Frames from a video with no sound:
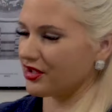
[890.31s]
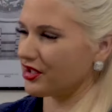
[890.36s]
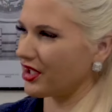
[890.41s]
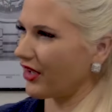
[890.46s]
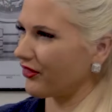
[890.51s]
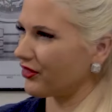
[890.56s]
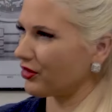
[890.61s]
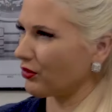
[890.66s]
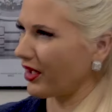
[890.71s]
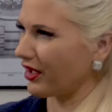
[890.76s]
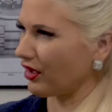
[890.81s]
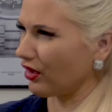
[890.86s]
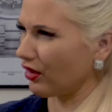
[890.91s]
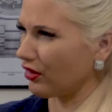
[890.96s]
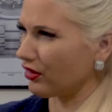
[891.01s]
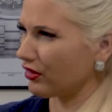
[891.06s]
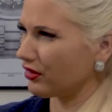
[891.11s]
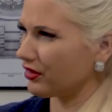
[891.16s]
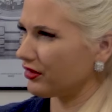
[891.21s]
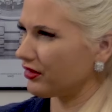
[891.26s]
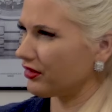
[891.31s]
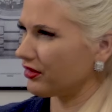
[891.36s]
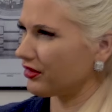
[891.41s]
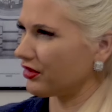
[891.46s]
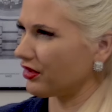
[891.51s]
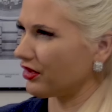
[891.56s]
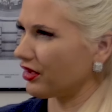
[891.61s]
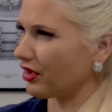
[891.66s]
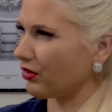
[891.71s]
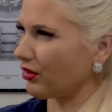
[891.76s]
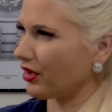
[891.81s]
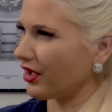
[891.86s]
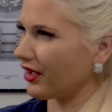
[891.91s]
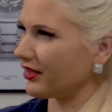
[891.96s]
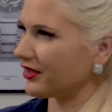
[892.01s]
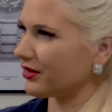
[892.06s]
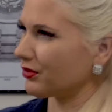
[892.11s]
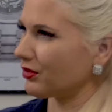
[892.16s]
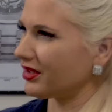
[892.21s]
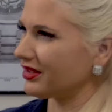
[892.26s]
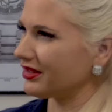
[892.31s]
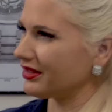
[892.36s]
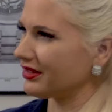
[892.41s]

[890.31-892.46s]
did you have to wait long to acquire this one?